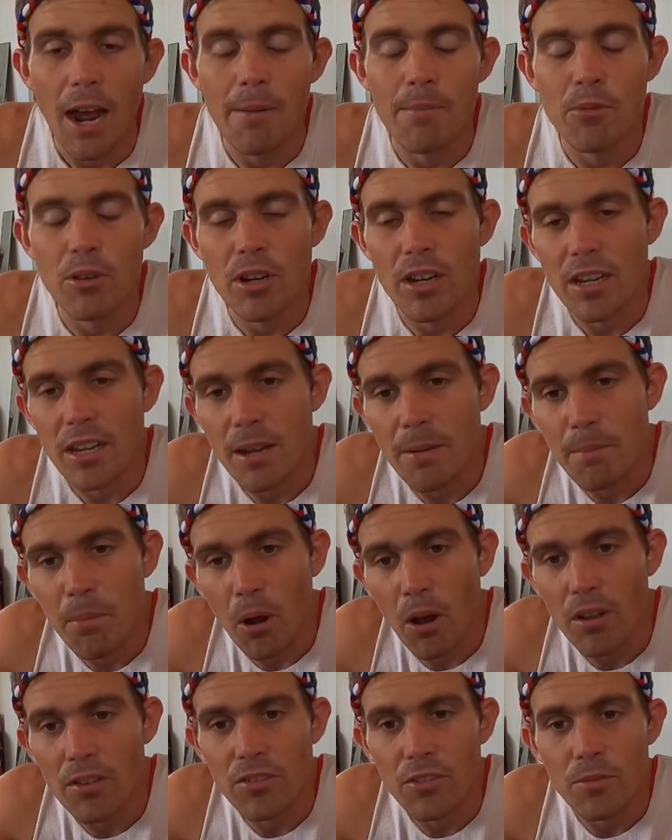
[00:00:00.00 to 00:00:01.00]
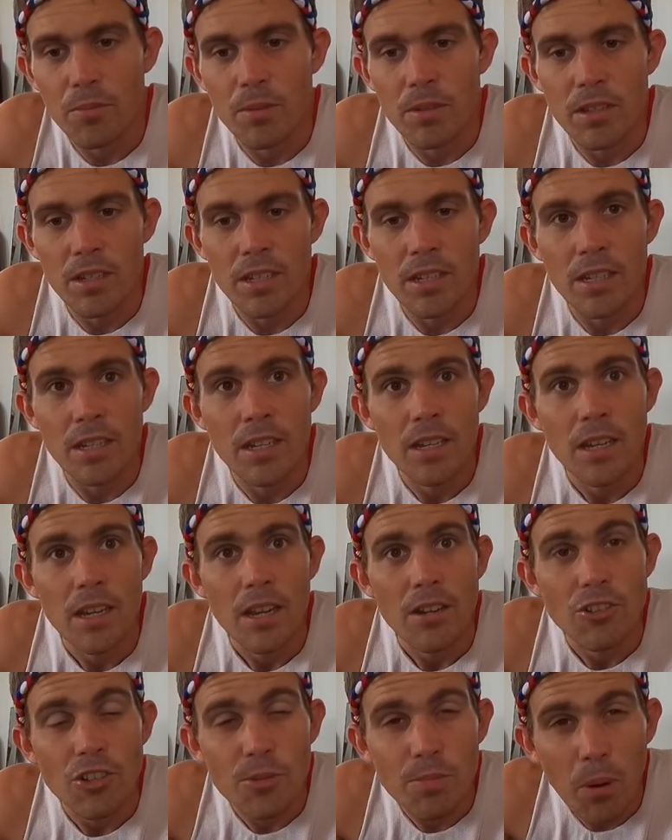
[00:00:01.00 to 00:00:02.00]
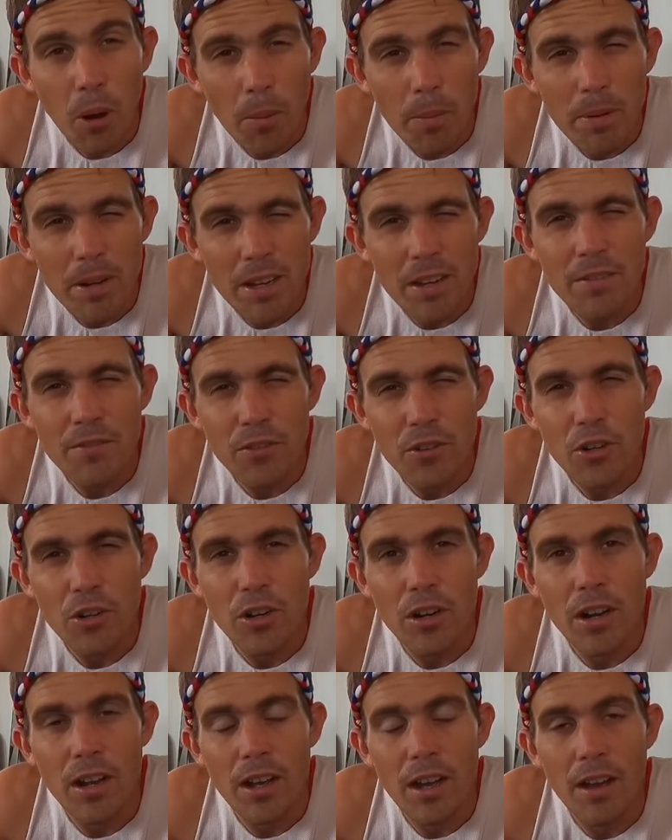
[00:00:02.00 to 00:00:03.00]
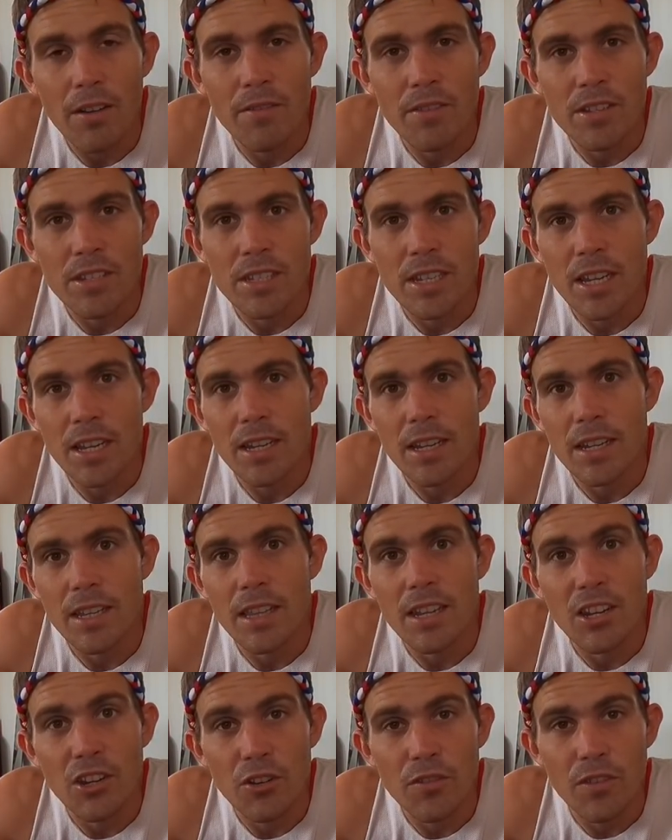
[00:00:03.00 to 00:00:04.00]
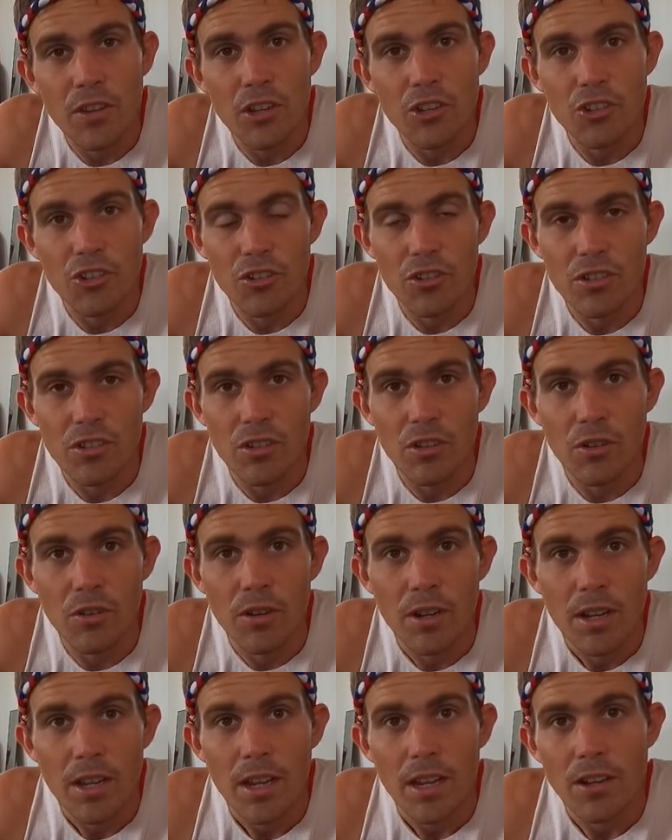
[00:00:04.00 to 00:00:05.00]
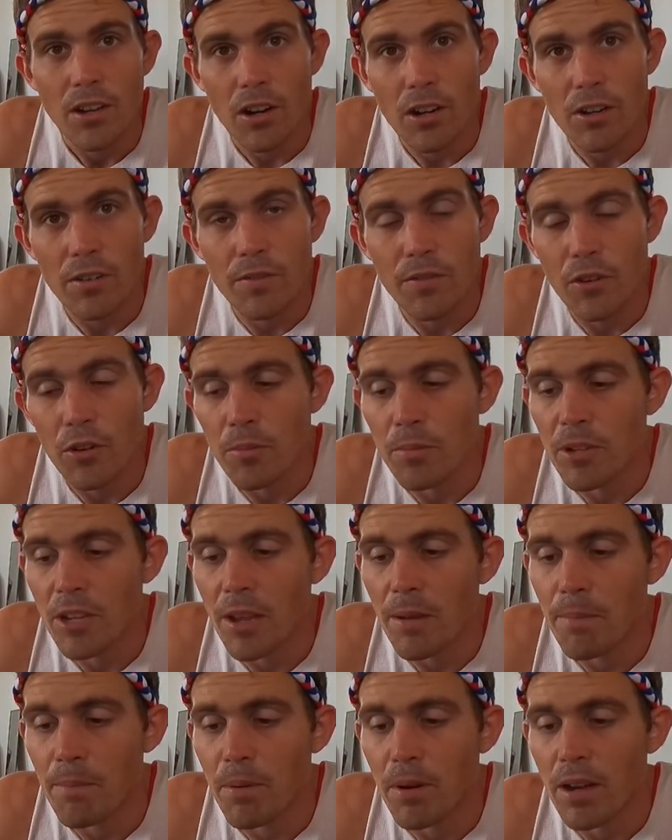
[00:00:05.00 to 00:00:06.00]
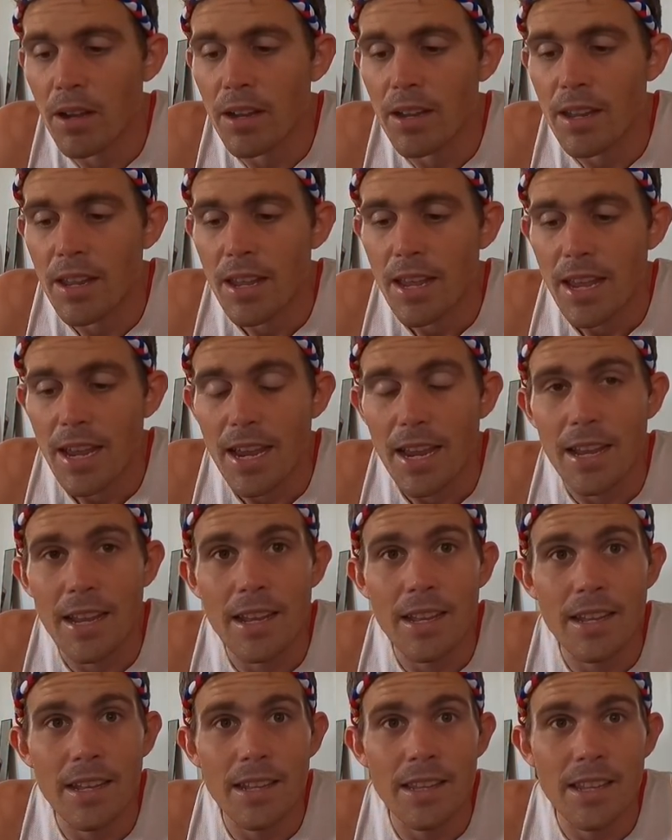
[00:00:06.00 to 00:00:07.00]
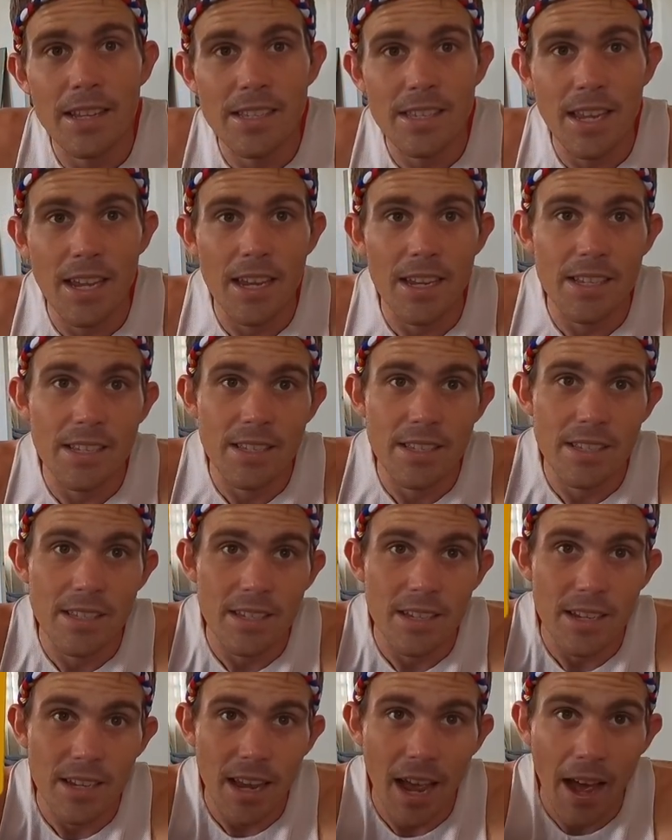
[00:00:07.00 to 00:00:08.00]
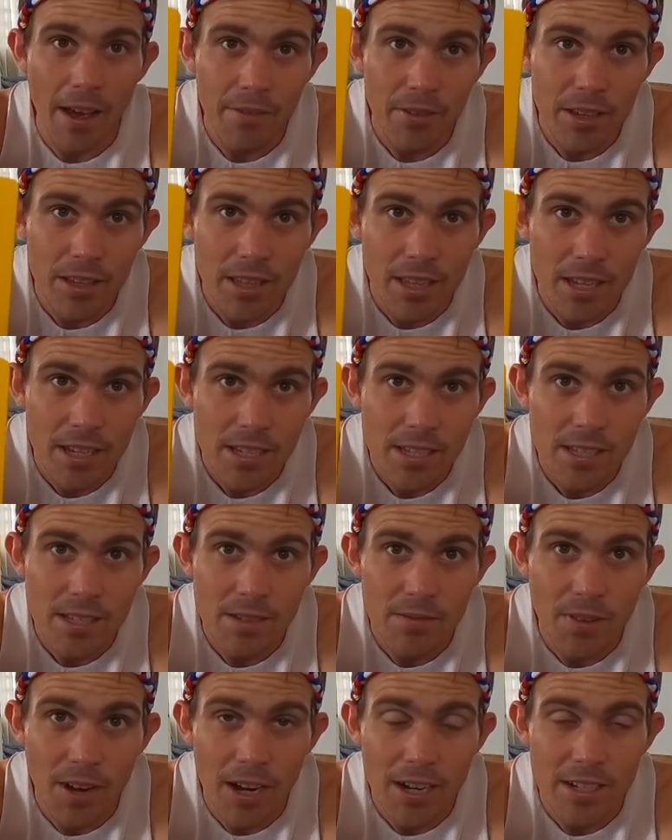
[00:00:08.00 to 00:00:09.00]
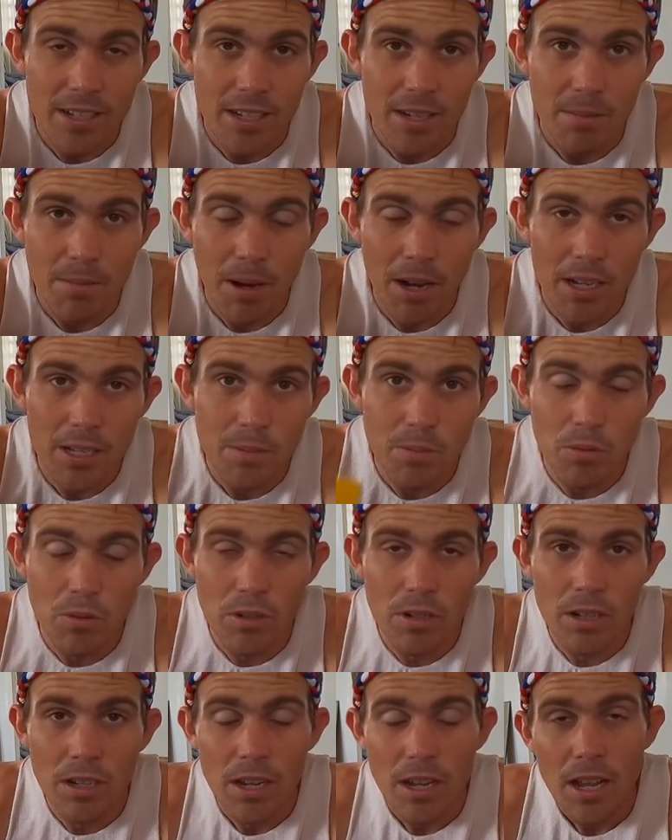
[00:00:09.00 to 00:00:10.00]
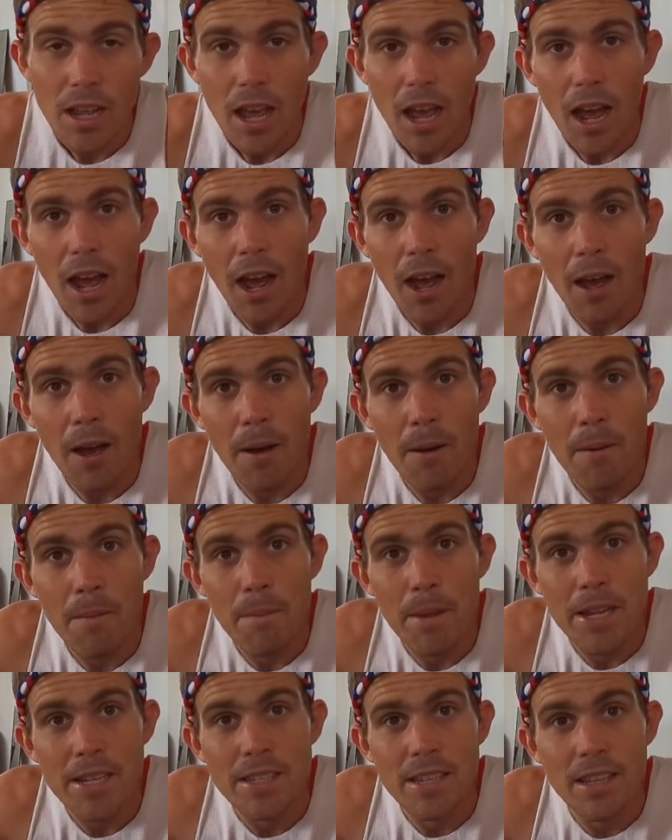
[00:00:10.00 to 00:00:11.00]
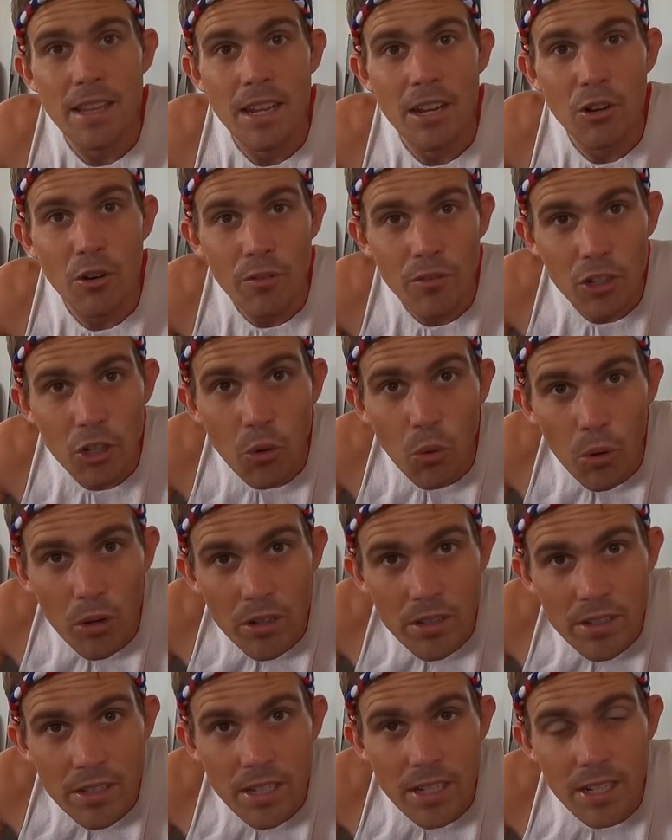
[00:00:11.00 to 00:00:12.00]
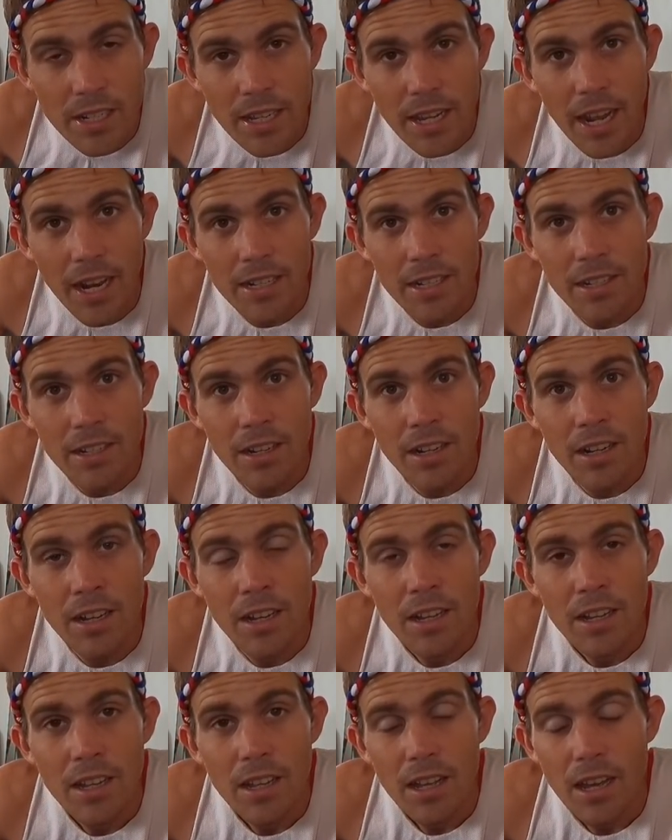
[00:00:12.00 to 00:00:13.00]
I'm looking at possibly just popping in for a visit in the near future. So, not confirmed yet, but in this case, having this vaccine passport makes it that I don't have to quarantine in Canada.